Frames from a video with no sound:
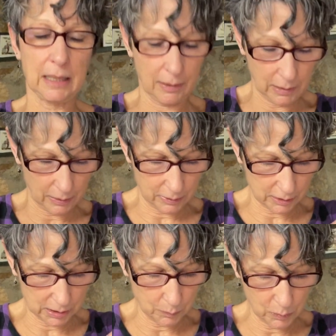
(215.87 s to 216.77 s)
and then the
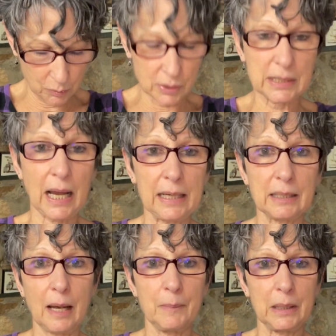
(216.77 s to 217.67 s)
smooth side
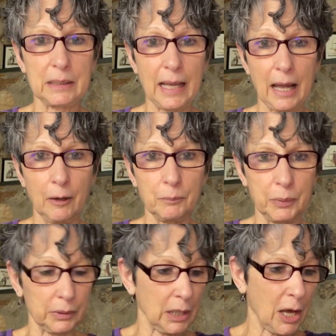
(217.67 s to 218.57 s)
coming down
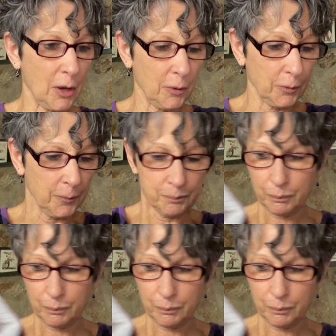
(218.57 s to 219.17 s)
below.